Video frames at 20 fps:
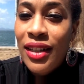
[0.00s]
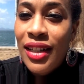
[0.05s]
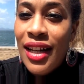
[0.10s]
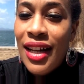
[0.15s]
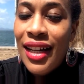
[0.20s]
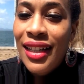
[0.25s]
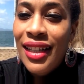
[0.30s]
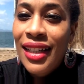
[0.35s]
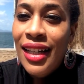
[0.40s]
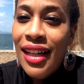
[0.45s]

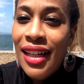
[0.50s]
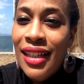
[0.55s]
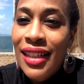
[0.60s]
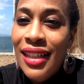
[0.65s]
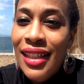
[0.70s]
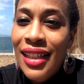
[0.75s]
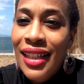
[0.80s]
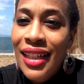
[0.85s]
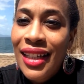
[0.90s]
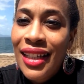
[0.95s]
not
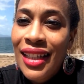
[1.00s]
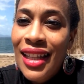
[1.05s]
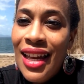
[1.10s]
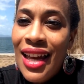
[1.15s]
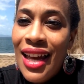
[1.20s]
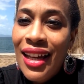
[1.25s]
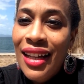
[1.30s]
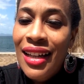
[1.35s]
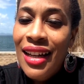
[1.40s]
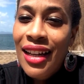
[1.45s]
seeing
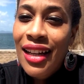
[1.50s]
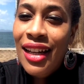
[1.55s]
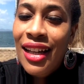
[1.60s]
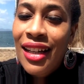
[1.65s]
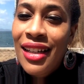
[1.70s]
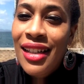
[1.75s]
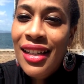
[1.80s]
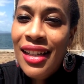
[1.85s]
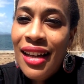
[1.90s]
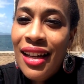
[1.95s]
that,
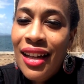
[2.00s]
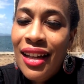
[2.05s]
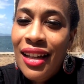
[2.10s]
and